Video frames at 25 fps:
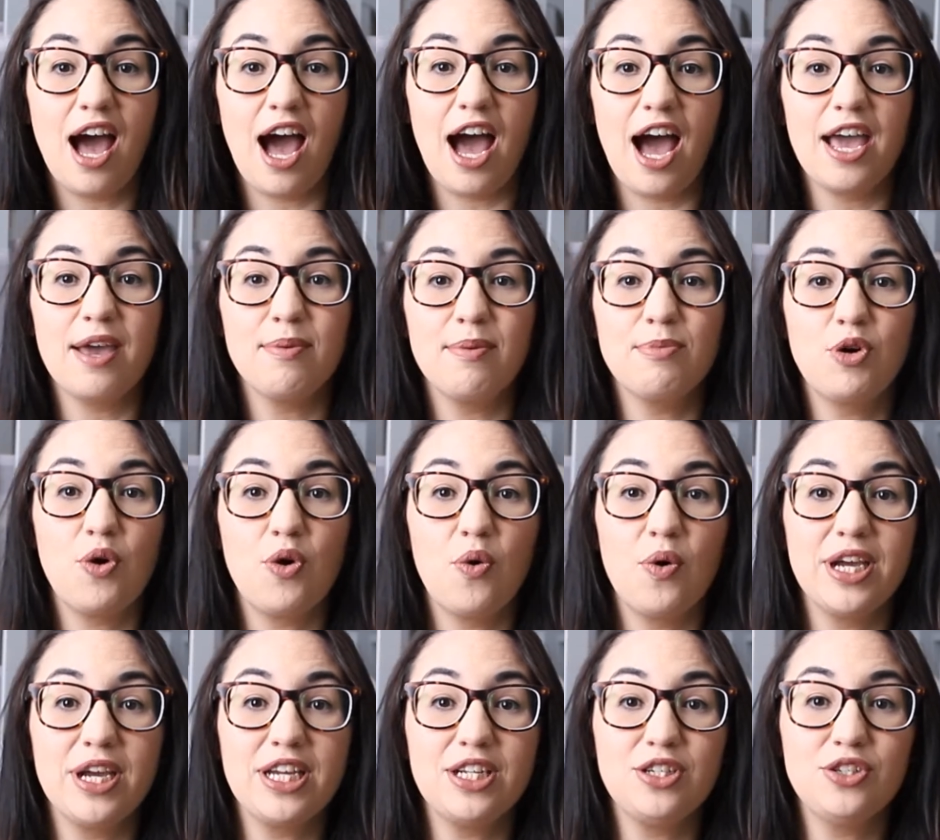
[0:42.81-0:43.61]
I am
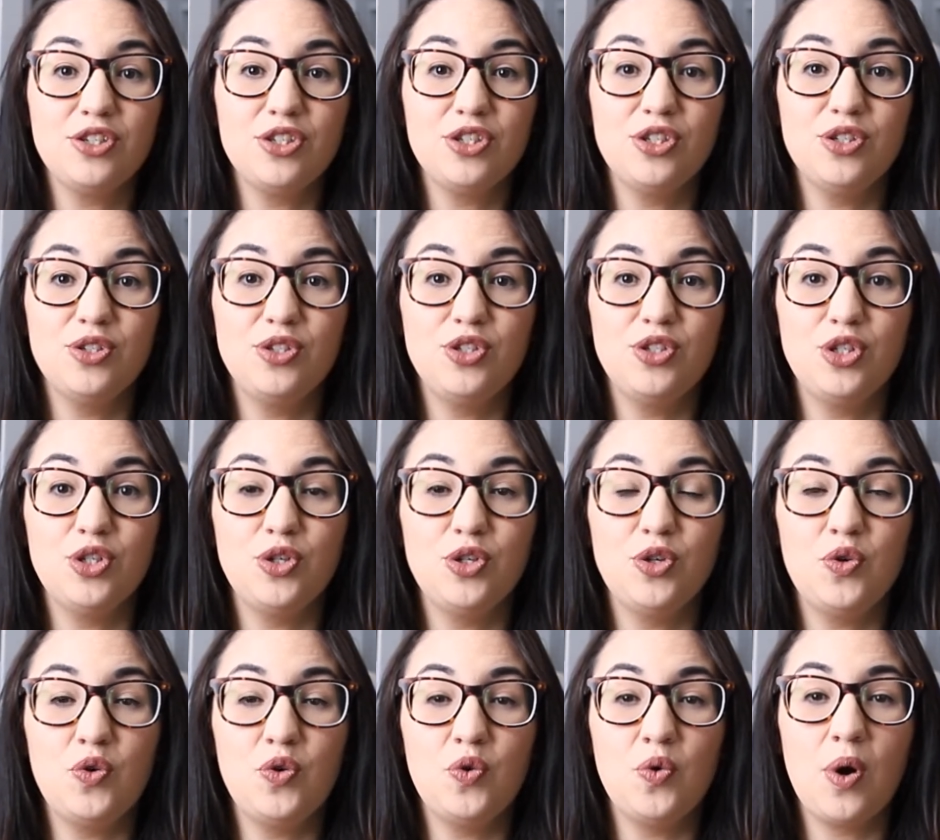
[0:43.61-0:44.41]
going to
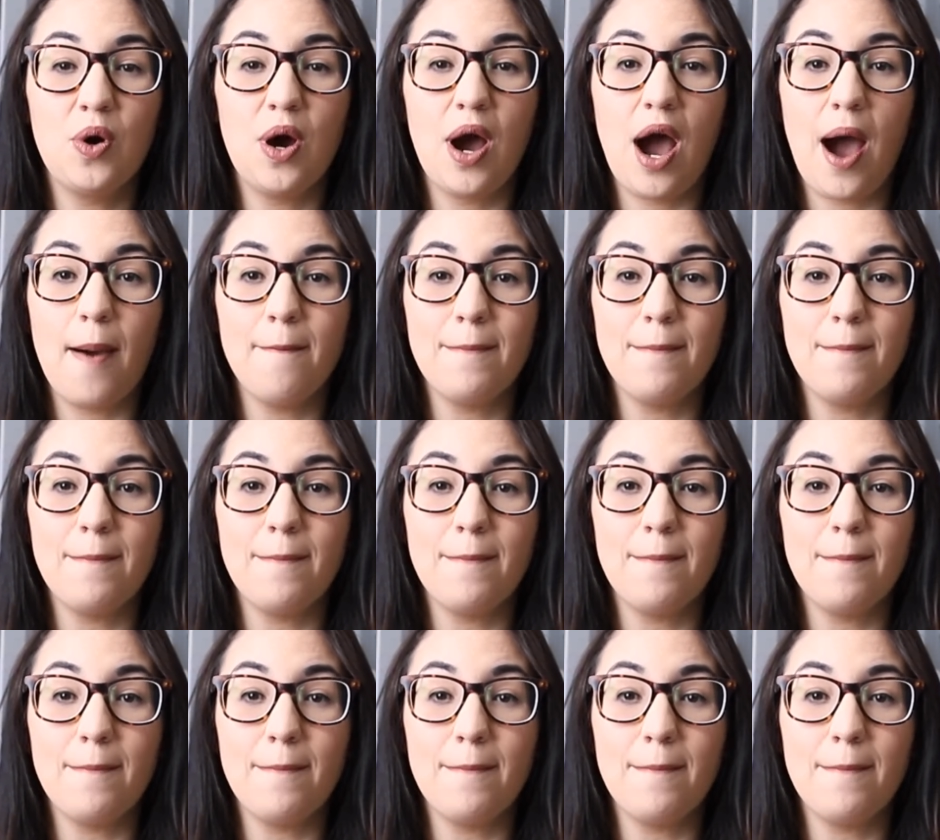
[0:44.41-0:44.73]
do